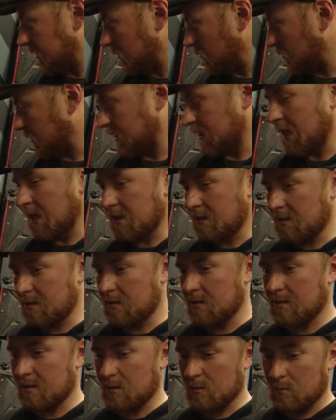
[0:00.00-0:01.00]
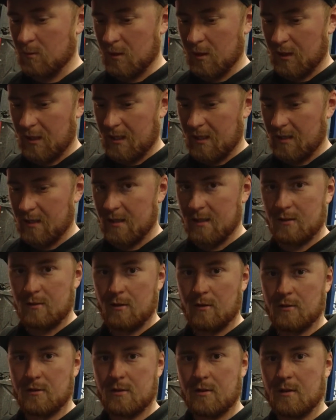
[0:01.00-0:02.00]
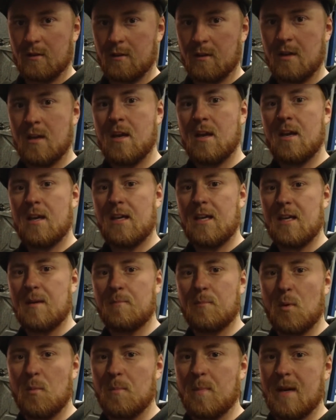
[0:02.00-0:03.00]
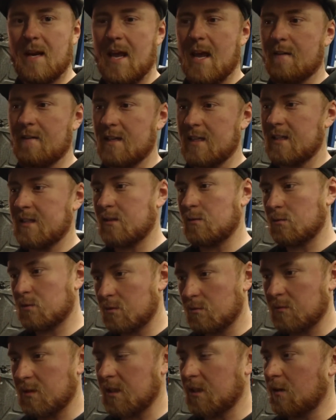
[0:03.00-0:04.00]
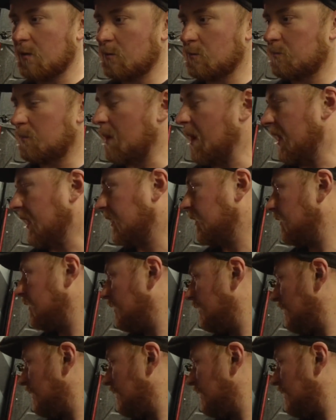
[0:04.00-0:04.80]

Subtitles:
still connected and still working, and it's not just going to keep pumping air in until something goes bang.